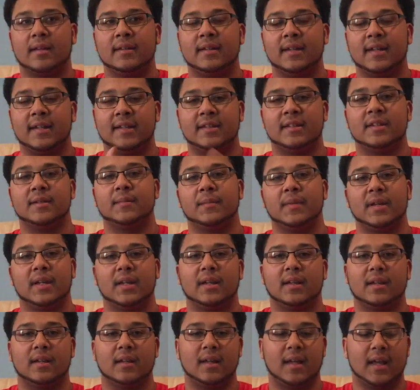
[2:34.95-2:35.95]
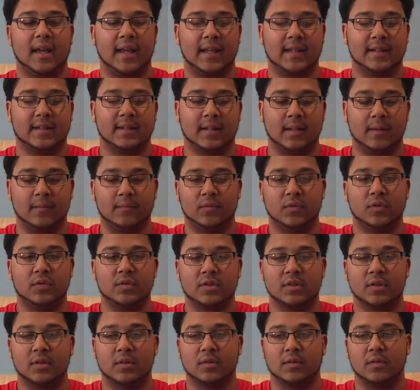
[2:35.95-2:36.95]
did to me. I get to come
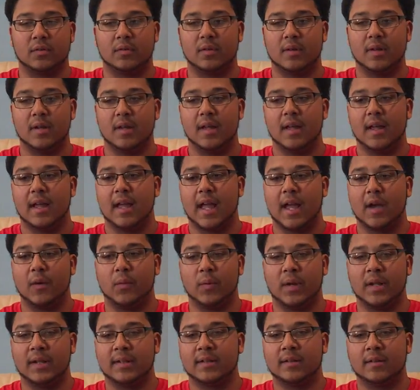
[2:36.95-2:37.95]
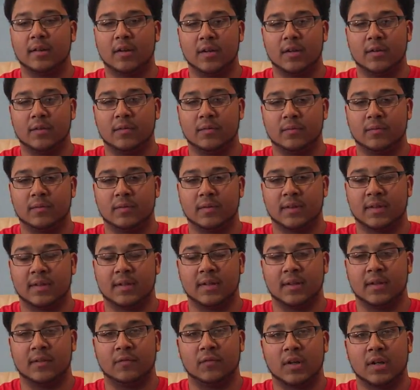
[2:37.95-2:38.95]
full circle. I went to the Are You
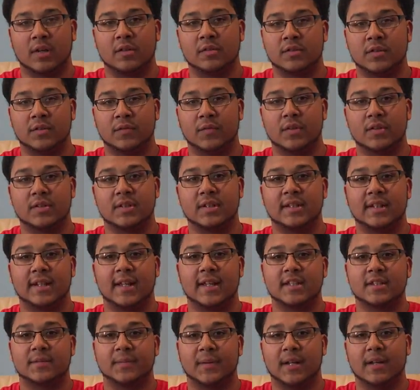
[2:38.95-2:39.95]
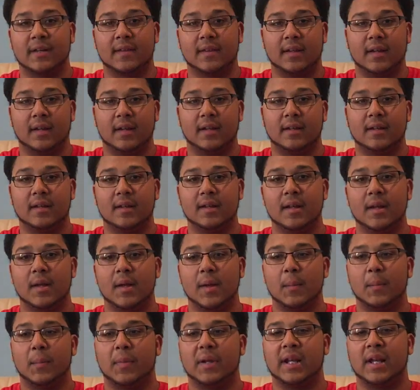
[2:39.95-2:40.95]
to the Rutgers University Dance Marathon,
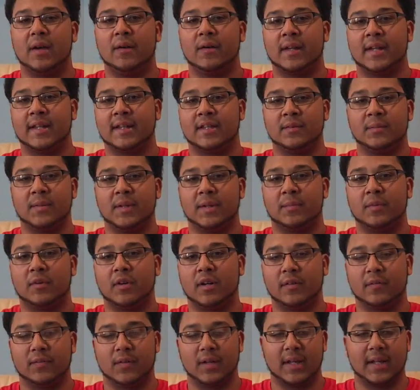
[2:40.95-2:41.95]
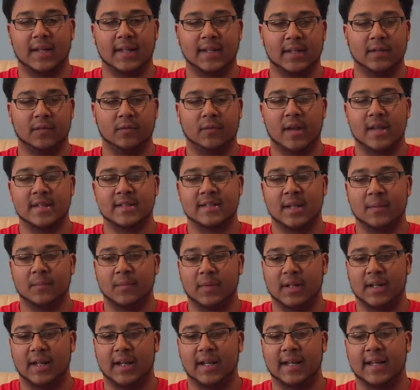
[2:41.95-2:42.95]
but now I get to be a part of it. I get to raise that
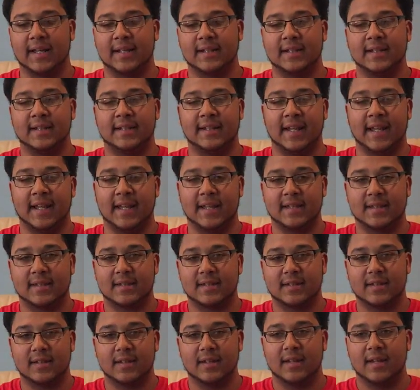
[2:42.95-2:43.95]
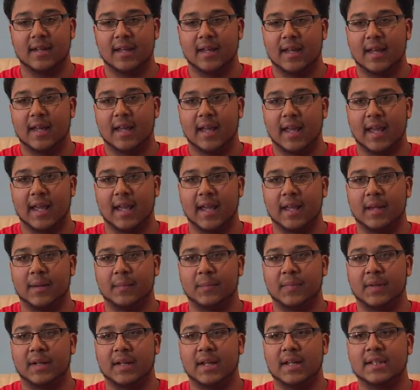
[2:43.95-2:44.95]
money. I get to dance,
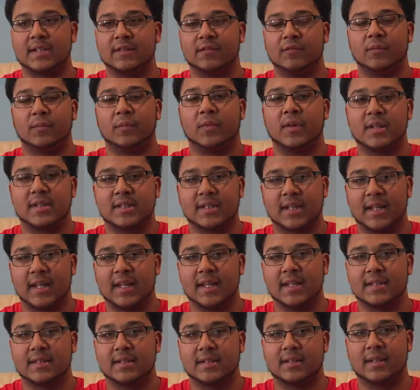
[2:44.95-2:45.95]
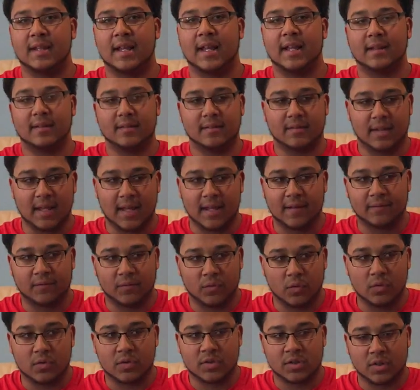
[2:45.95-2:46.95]
and because of Embrace Kids, that that
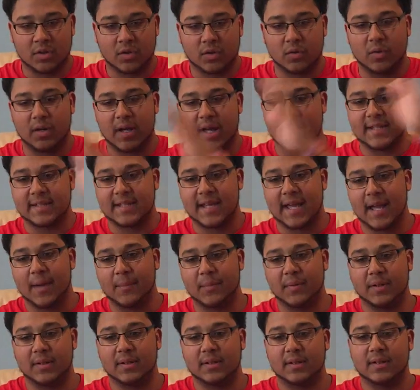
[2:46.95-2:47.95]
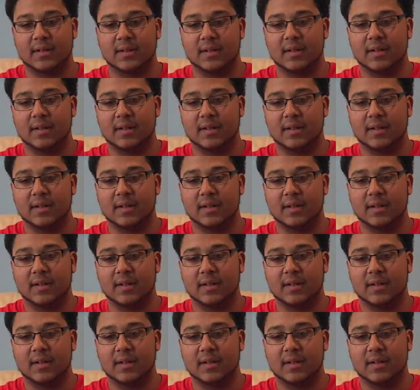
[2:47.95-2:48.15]
full circle has happened,